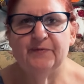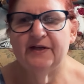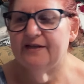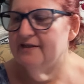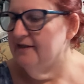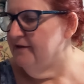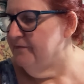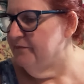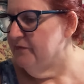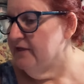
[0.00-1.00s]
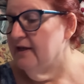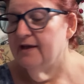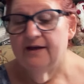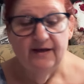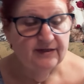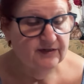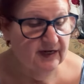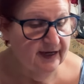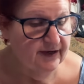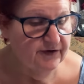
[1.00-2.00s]
but uh, so
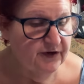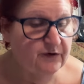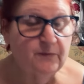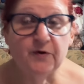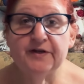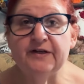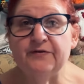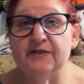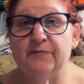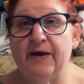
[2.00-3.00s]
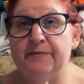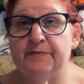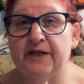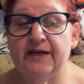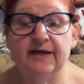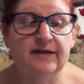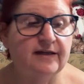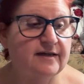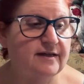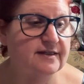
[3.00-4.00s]
now y'all know I'm working on this baby blanket
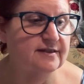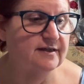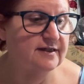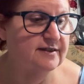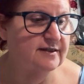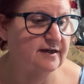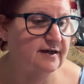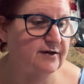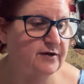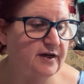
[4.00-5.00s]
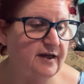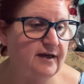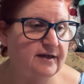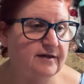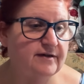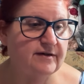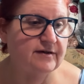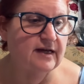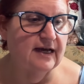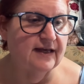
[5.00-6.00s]
and this this uh, hoodie, and
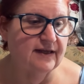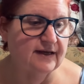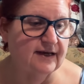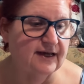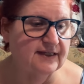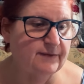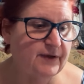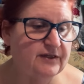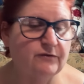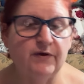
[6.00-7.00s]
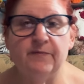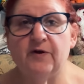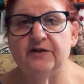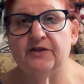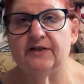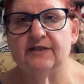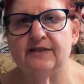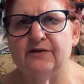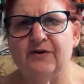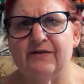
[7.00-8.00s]
I, I, guess that makes three projects. I
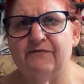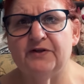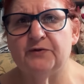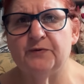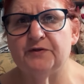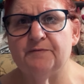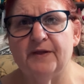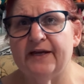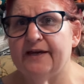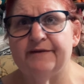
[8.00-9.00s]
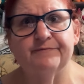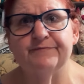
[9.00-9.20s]
still got to finish Will's blanket